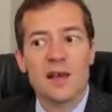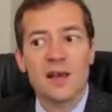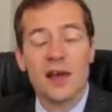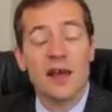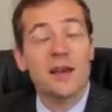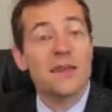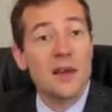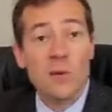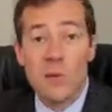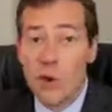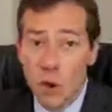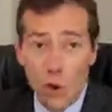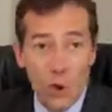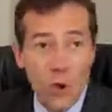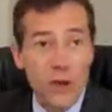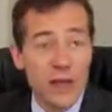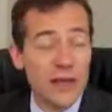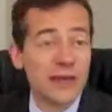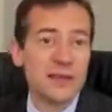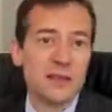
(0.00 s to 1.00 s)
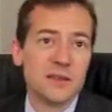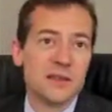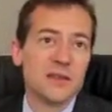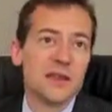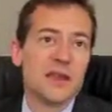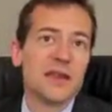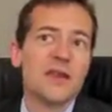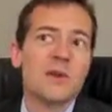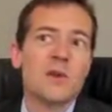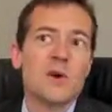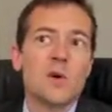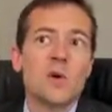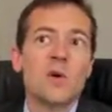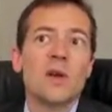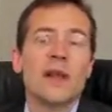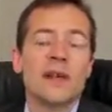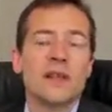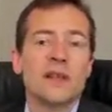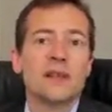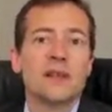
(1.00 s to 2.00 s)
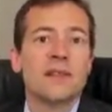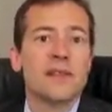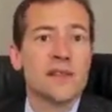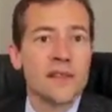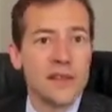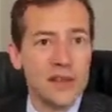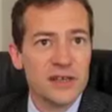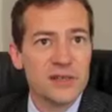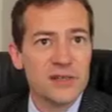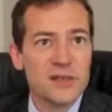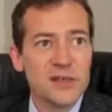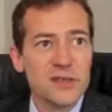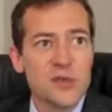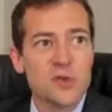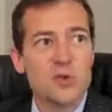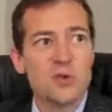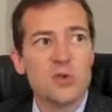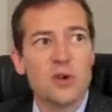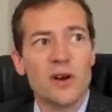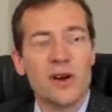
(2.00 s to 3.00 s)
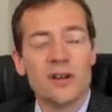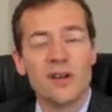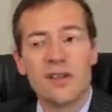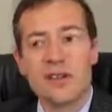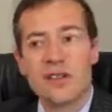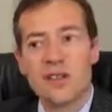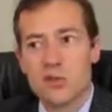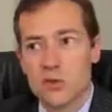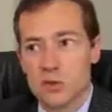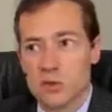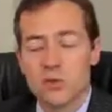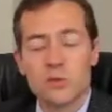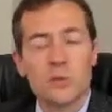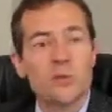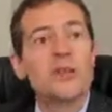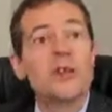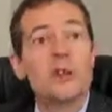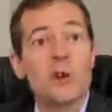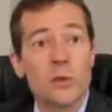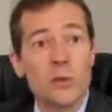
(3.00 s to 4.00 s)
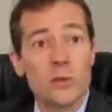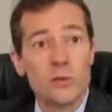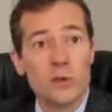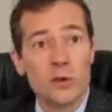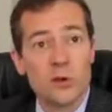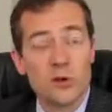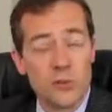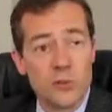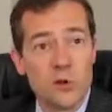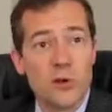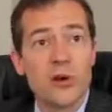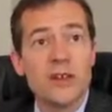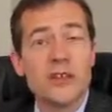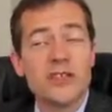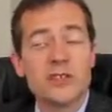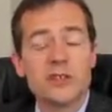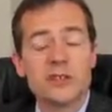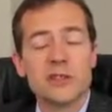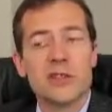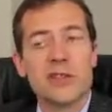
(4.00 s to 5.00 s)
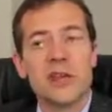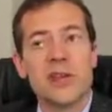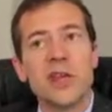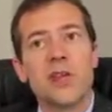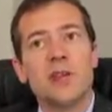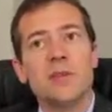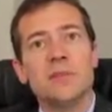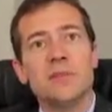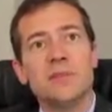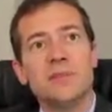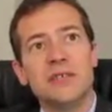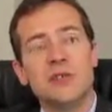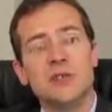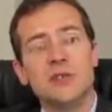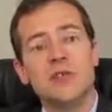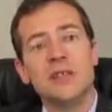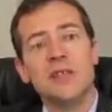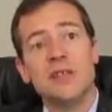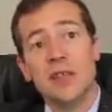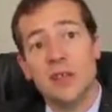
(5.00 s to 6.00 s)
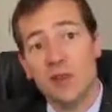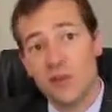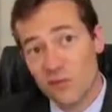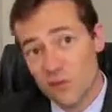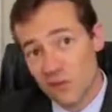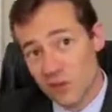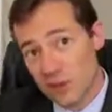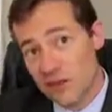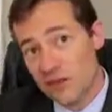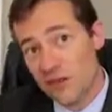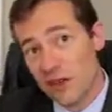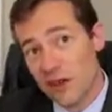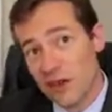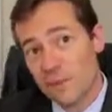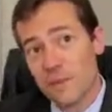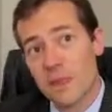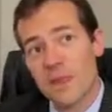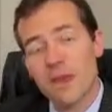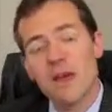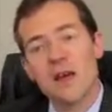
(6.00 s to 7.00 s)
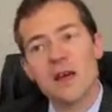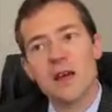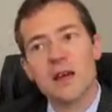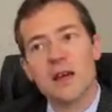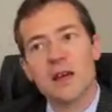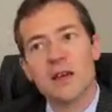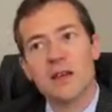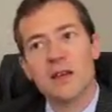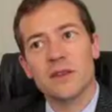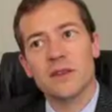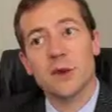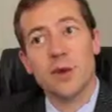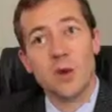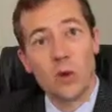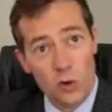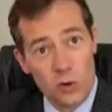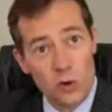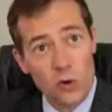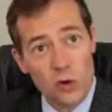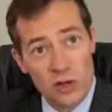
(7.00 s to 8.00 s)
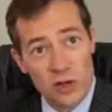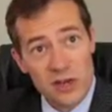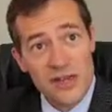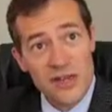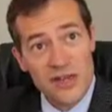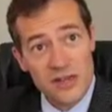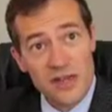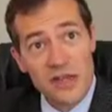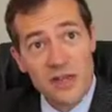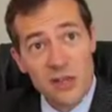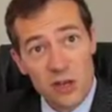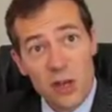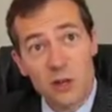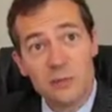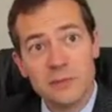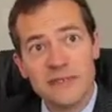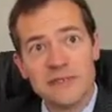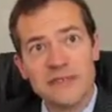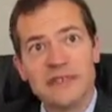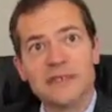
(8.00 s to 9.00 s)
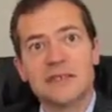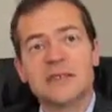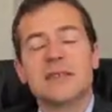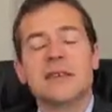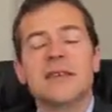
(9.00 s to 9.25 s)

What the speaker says: and they were all handled. And they were all handled thanks to an extraordinary cooperation between FIFA, the local organizing committee,